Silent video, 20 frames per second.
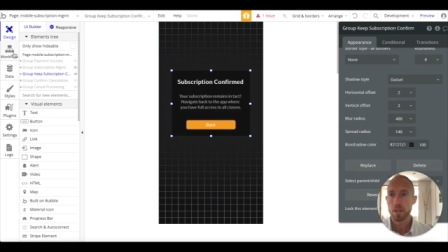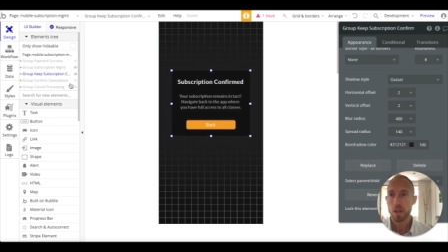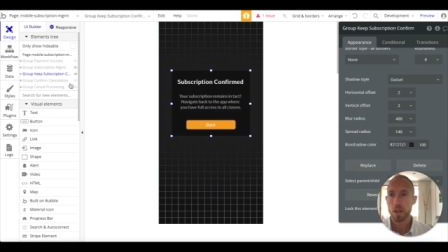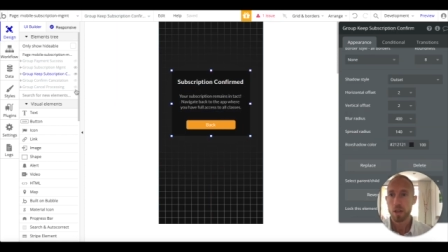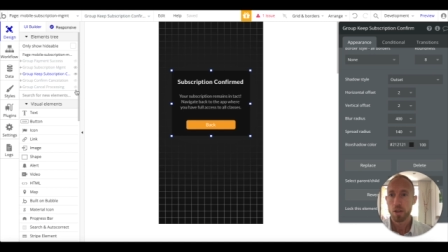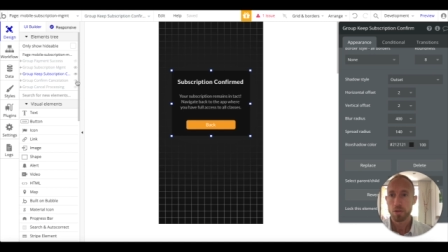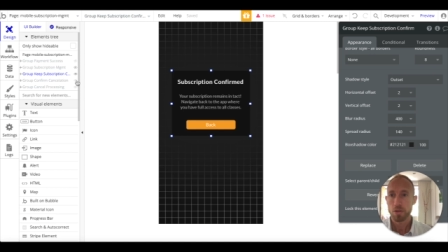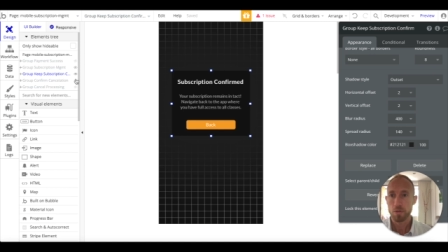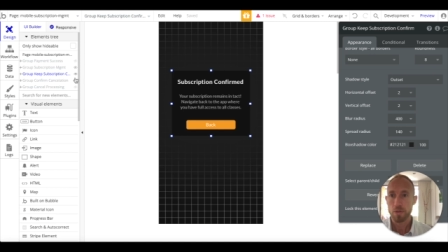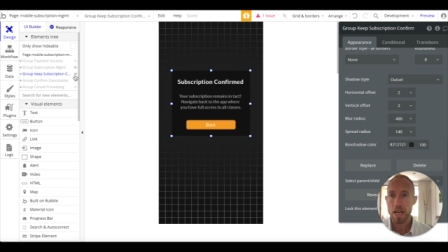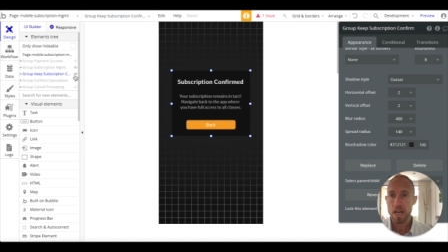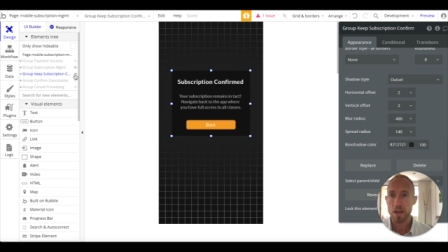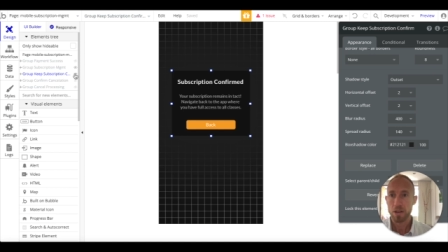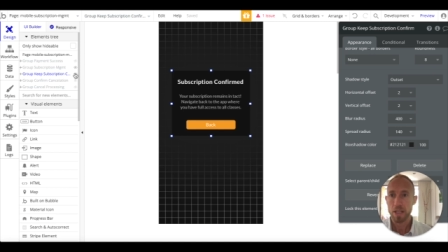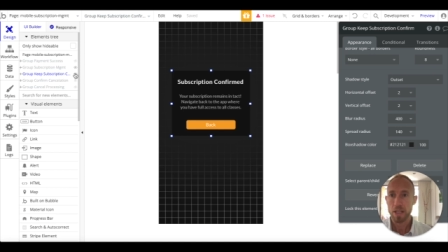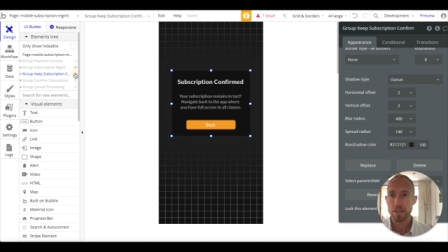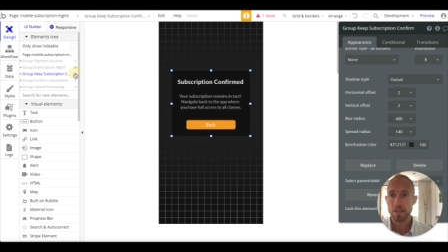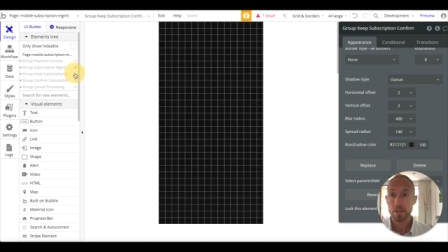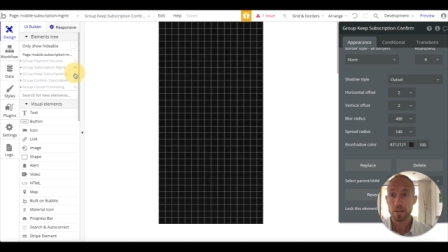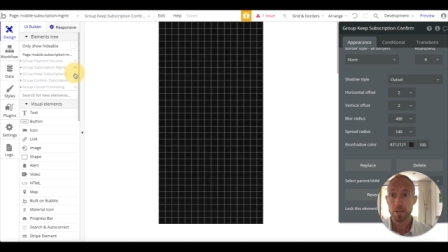So now
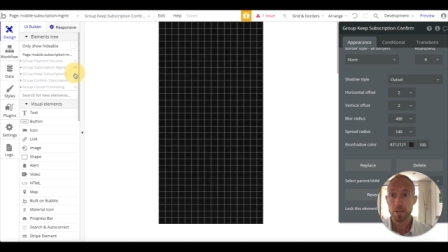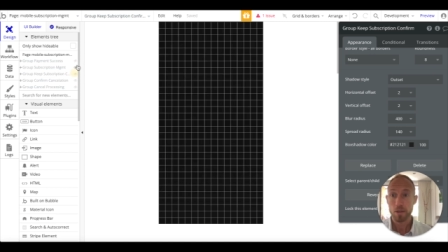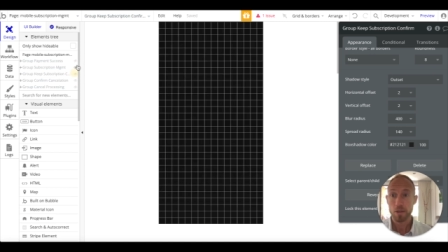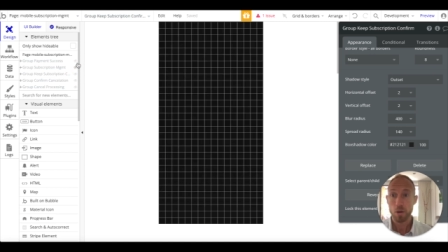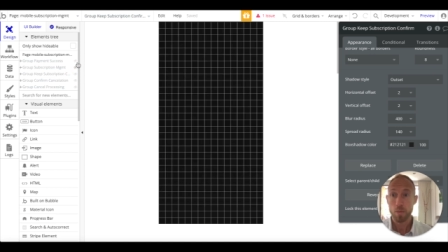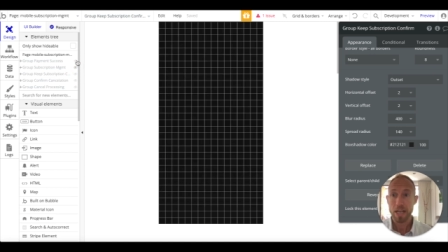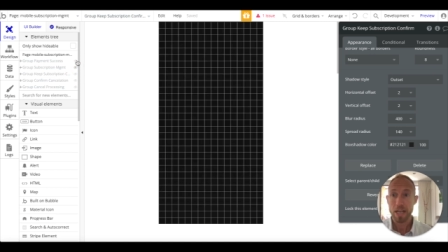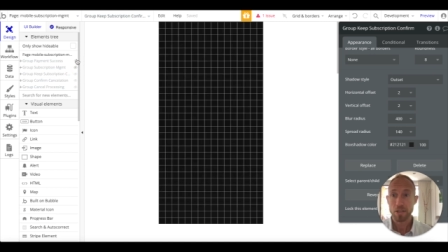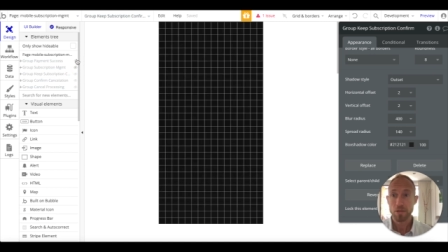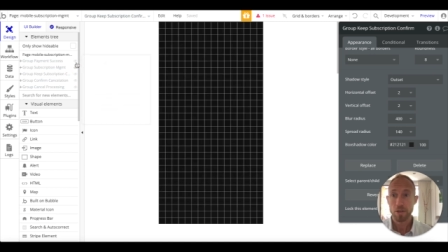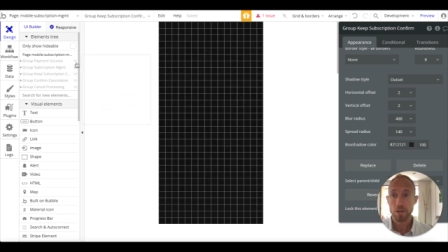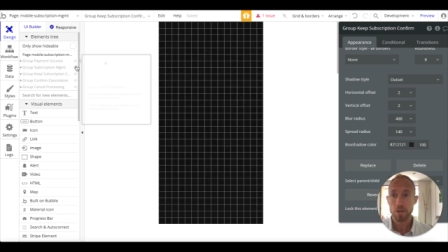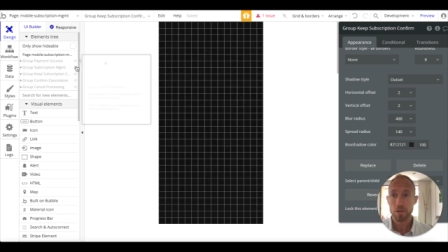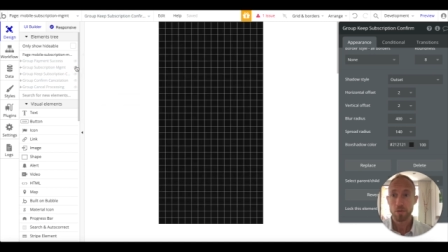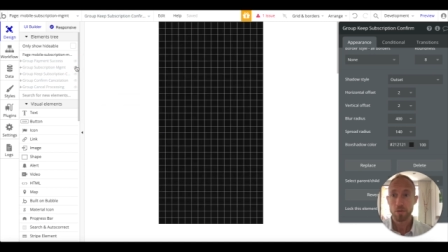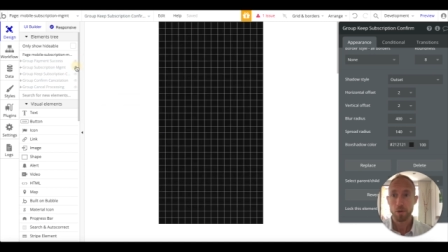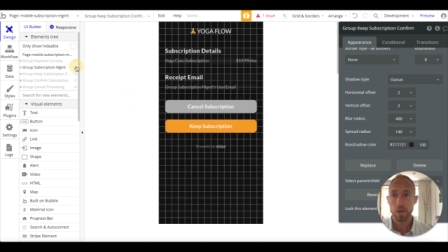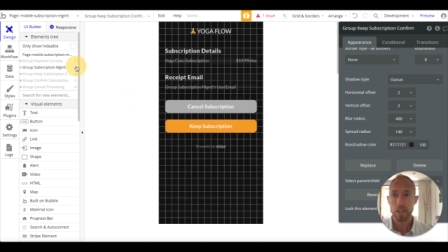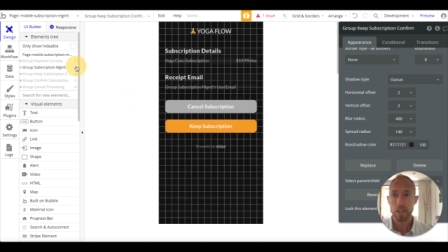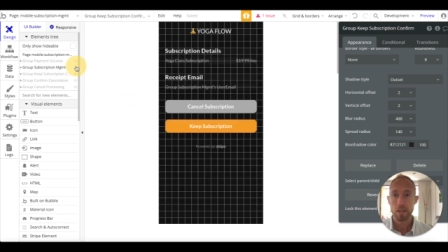let's go back to our
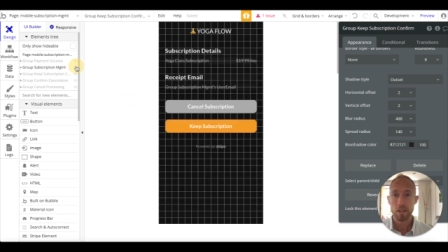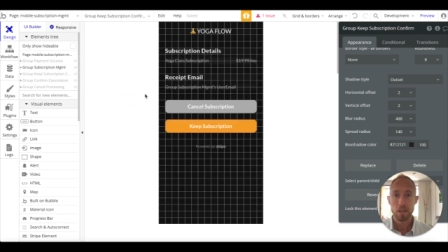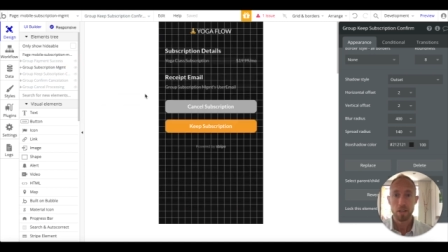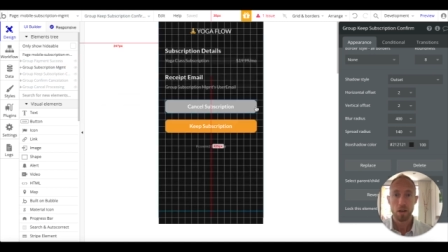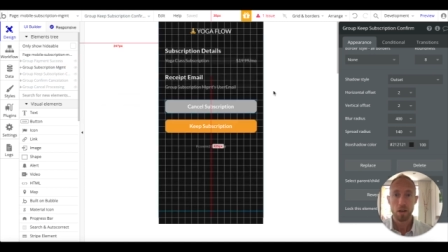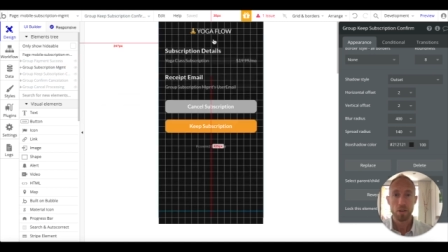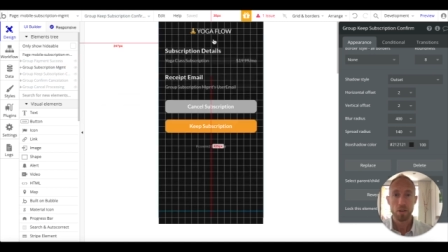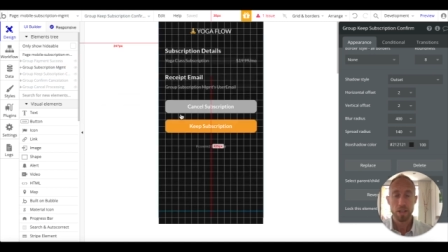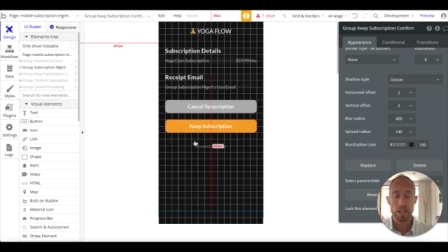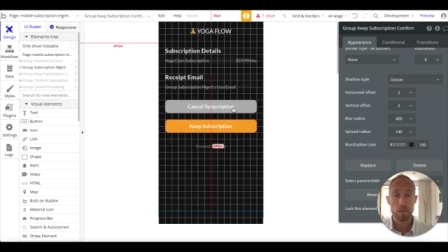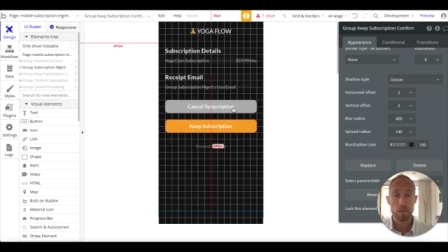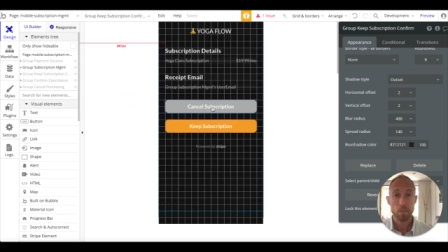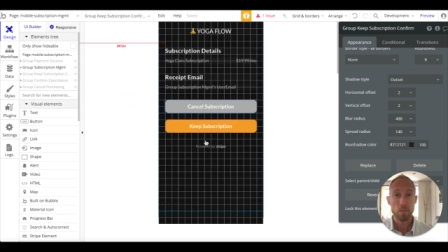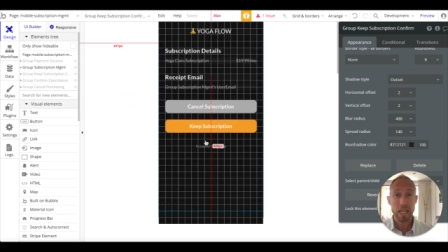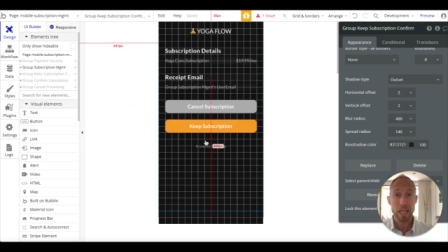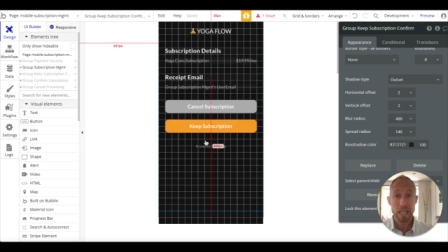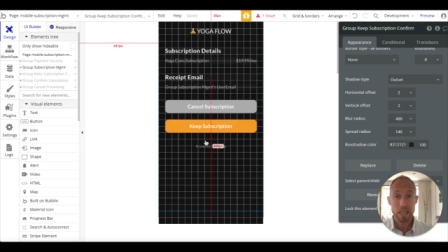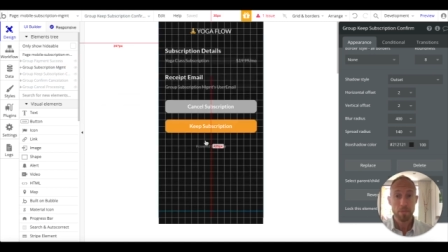story on this main